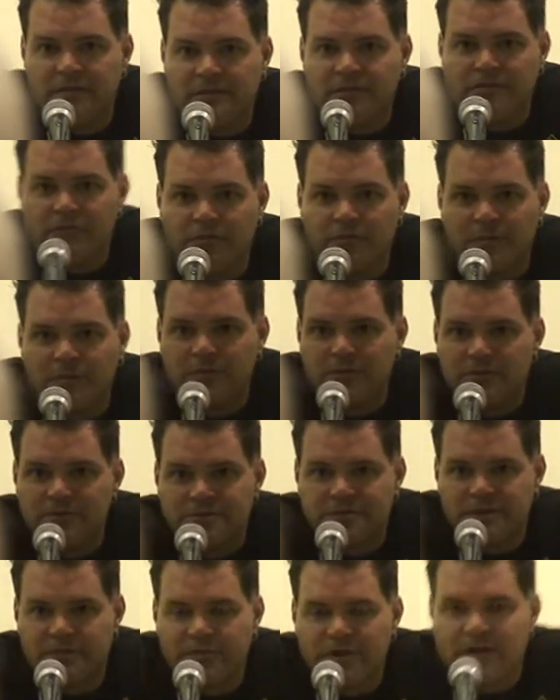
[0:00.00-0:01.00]
For people who
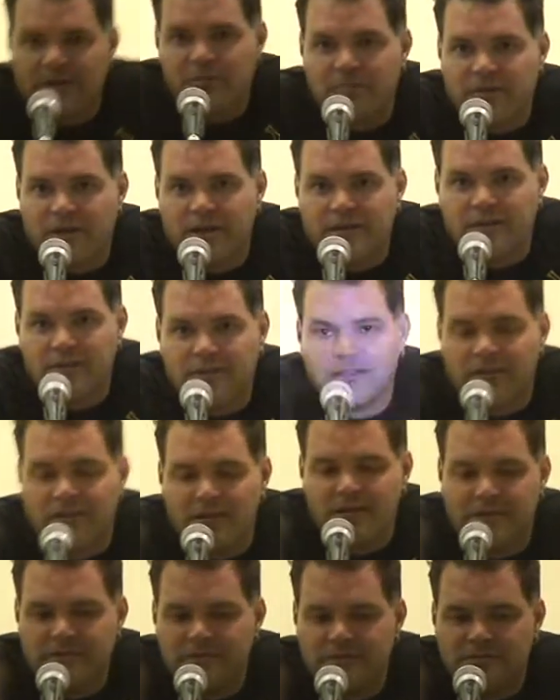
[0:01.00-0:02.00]
say we had a plan all
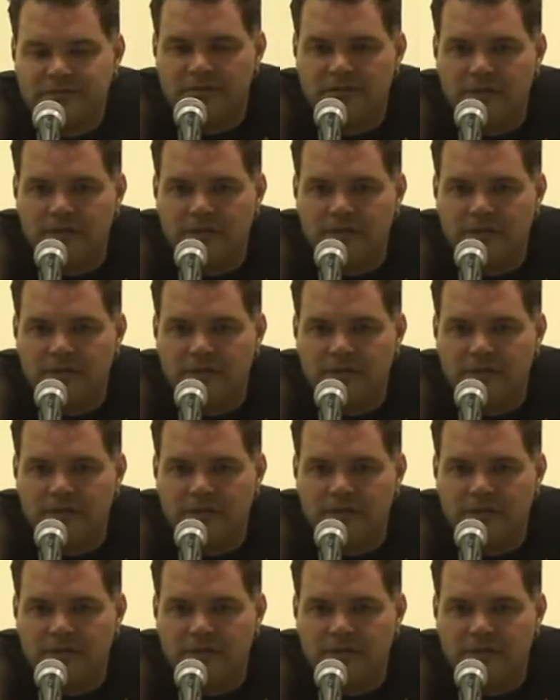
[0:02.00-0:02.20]
along, are